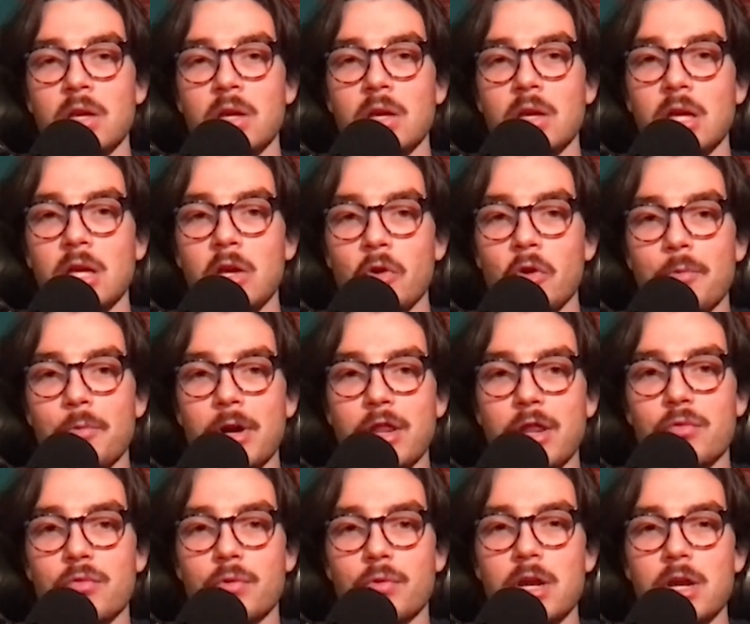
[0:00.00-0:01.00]
He only
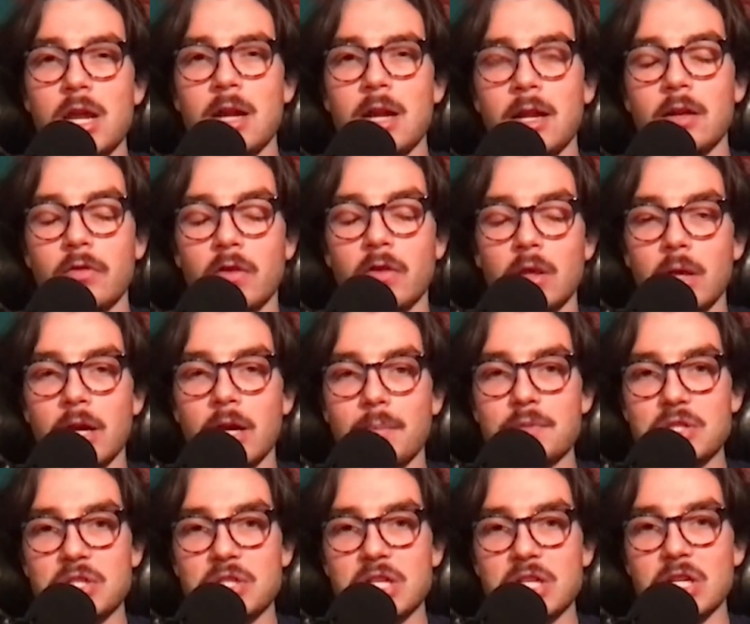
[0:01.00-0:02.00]
went three innings. He let up
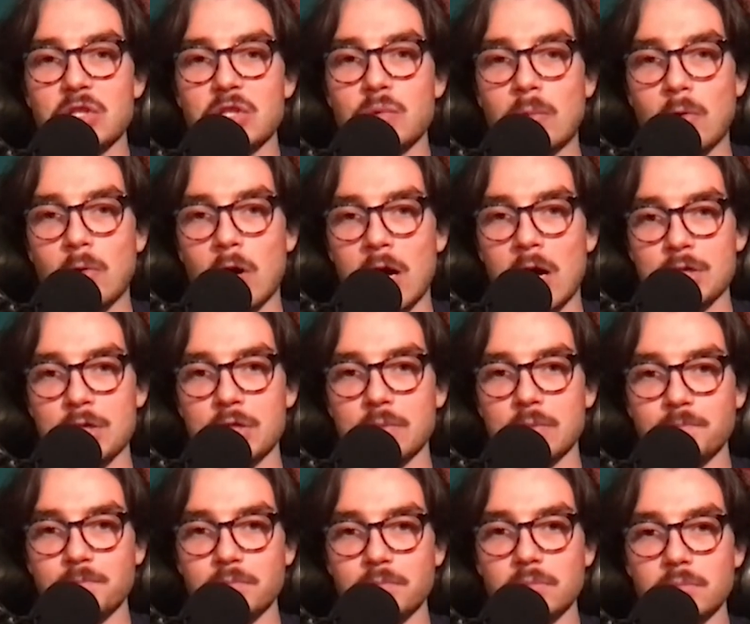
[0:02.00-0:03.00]
six walks,
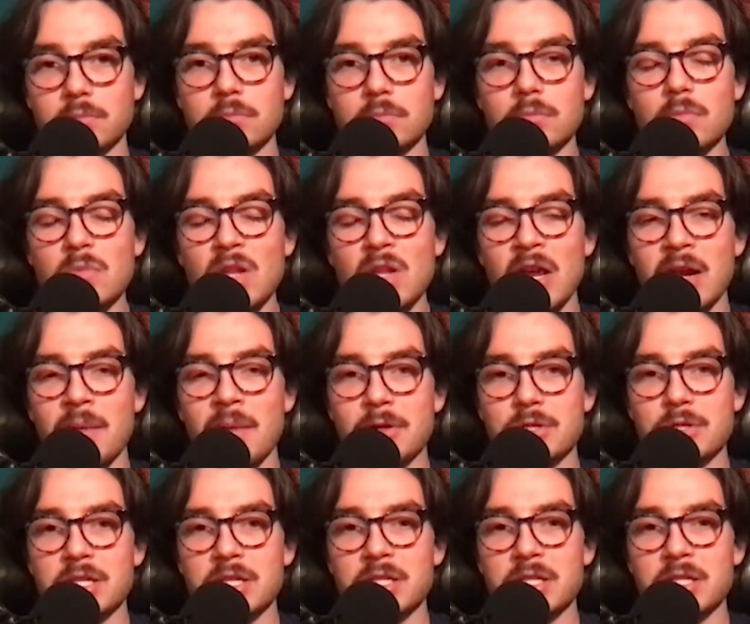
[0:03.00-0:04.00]
had
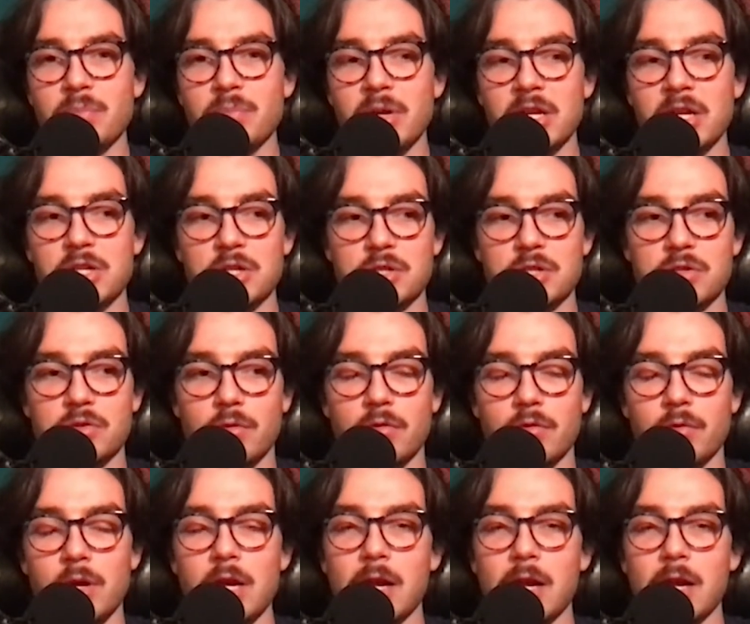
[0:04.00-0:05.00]
about 60 pitches through
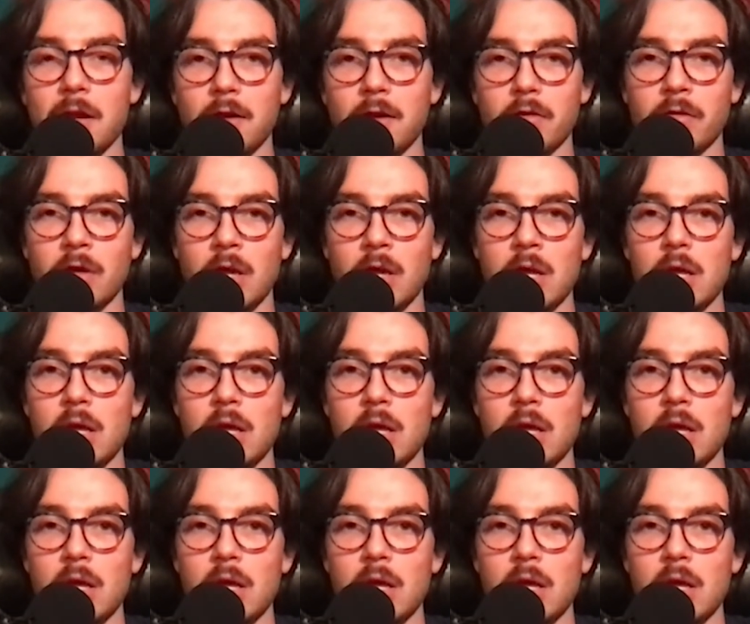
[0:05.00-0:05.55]
three innings.